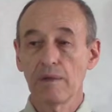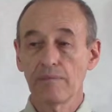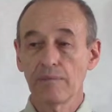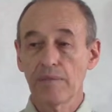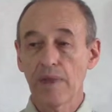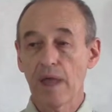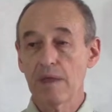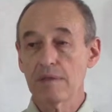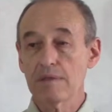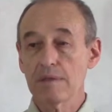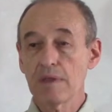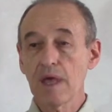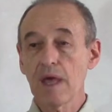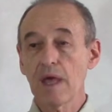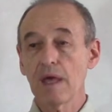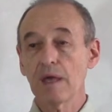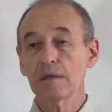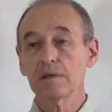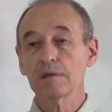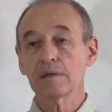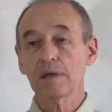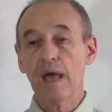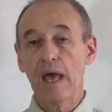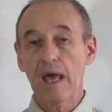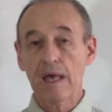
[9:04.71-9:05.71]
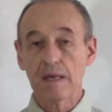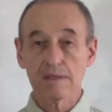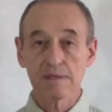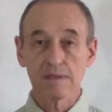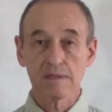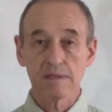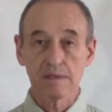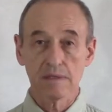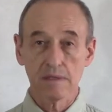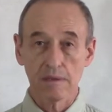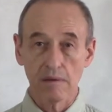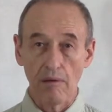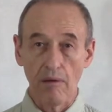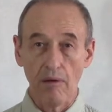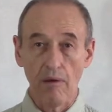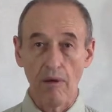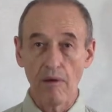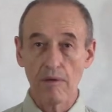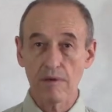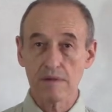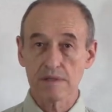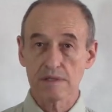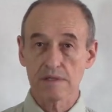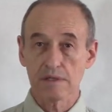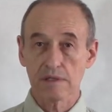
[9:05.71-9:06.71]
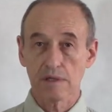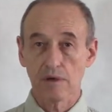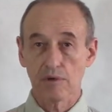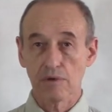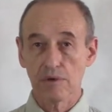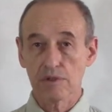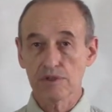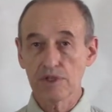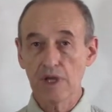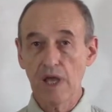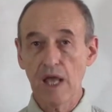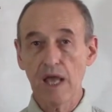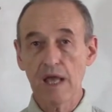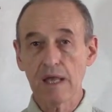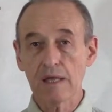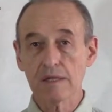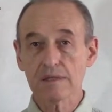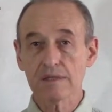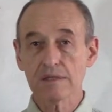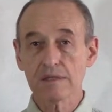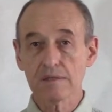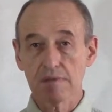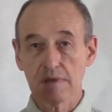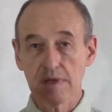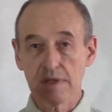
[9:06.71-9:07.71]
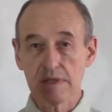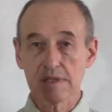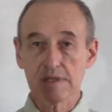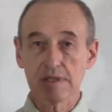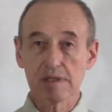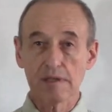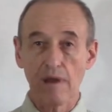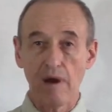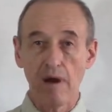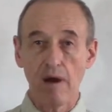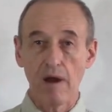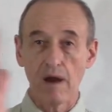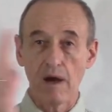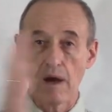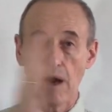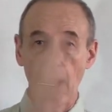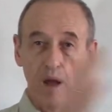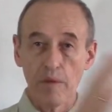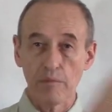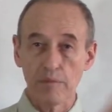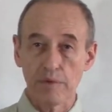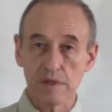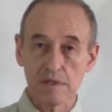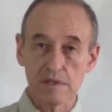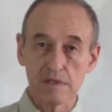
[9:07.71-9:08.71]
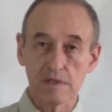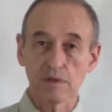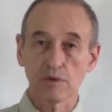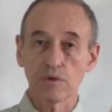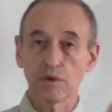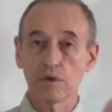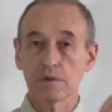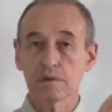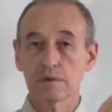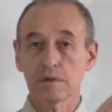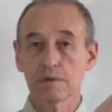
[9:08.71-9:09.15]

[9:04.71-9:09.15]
and then as the Earth rotates, this star obviously